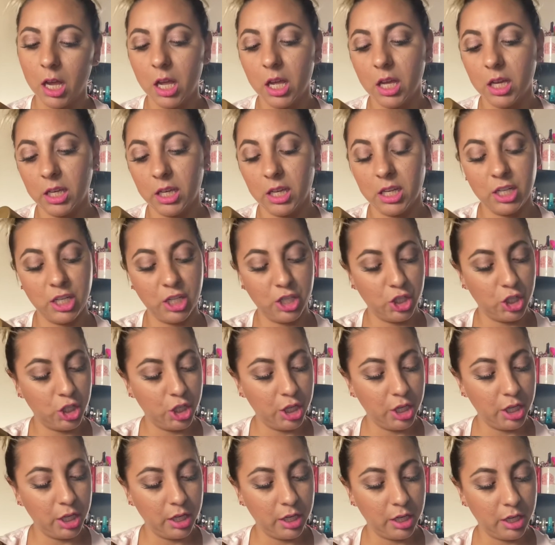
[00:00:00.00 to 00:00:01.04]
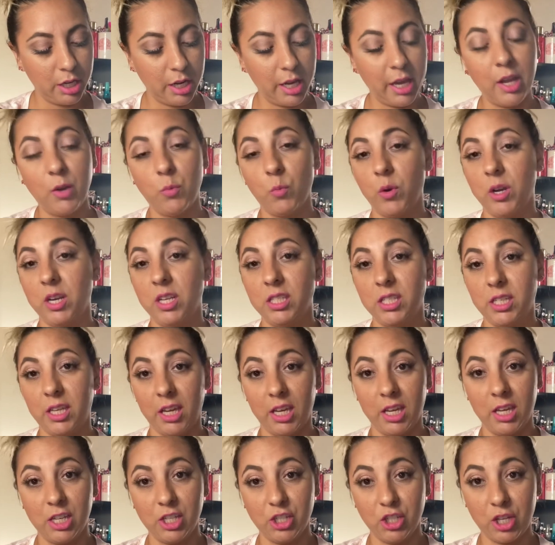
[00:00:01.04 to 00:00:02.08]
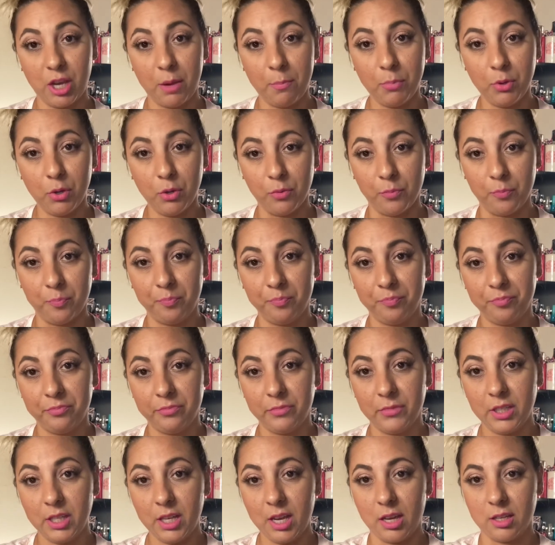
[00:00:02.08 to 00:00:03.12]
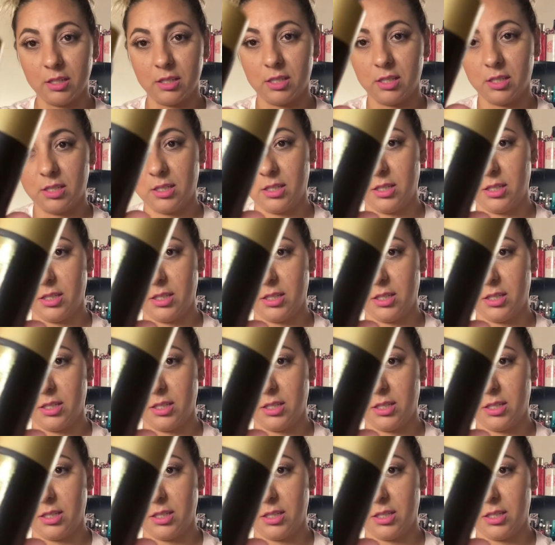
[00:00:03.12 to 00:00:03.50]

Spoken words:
conditioner and one is a shampoo. Yes,